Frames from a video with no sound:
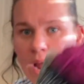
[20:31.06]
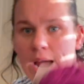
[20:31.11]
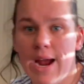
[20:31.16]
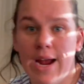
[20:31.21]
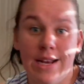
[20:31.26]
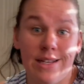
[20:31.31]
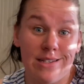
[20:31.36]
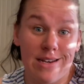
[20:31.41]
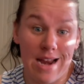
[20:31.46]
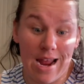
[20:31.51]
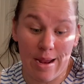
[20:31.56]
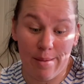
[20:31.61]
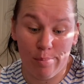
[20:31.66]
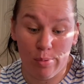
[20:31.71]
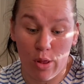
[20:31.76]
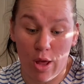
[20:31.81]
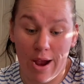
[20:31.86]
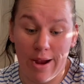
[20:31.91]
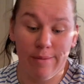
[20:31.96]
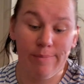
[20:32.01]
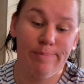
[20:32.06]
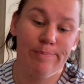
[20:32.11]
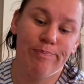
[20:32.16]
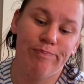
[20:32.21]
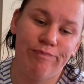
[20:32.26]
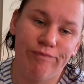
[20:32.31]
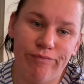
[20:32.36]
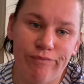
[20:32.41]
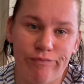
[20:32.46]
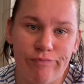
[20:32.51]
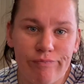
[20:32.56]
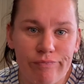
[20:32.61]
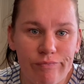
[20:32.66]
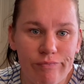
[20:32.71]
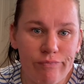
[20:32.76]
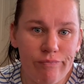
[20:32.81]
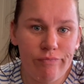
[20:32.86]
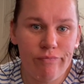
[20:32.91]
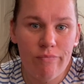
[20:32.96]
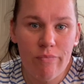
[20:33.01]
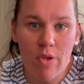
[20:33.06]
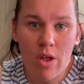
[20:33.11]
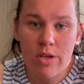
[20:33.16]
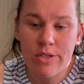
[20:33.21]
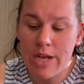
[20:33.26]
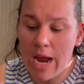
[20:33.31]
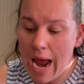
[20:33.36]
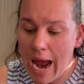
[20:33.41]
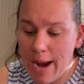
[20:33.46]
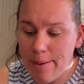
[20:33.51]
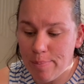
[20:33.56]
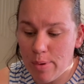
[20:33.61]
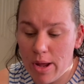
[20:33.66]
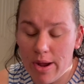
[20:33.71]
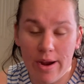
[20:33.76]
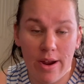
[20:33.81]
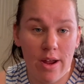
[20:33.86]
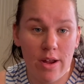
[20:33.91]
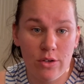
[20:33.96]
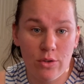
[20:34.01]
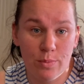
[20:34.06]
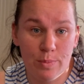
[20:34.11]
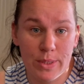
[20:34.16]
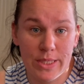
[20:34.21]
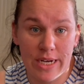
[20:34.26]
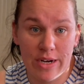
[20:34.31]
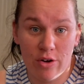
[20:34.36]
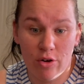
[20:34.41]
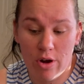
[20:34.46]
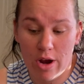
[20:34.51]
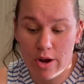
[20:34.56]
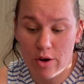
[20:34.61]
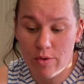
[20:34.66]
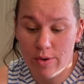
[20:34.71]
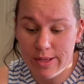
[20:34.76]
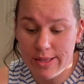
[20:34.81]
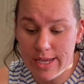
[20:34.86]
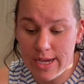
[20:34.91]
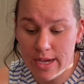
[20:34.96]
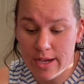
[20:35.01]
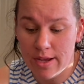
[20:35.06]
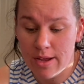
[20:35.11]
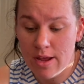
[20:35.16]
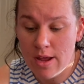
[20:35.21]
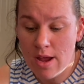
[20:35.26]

It's an 8 ply. So 8 ply, 100% acrylic.